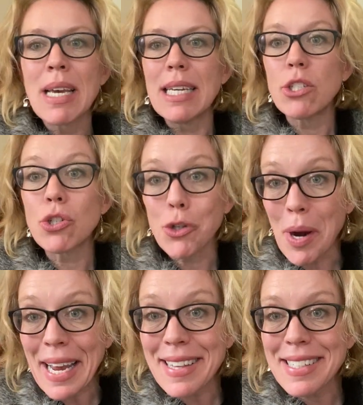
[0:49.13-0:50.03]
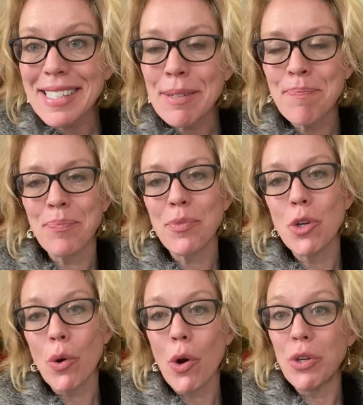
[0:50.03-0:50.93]
strengths,
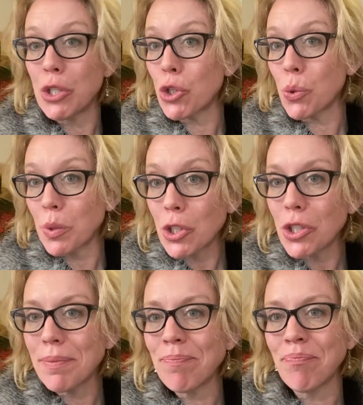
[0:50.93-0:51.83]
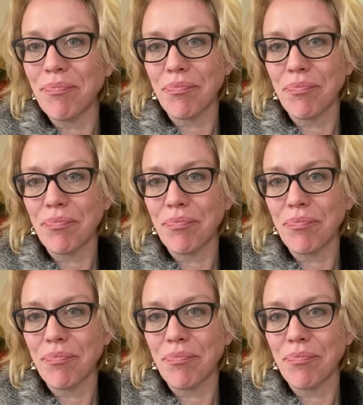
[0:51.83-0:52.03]
your own intuition,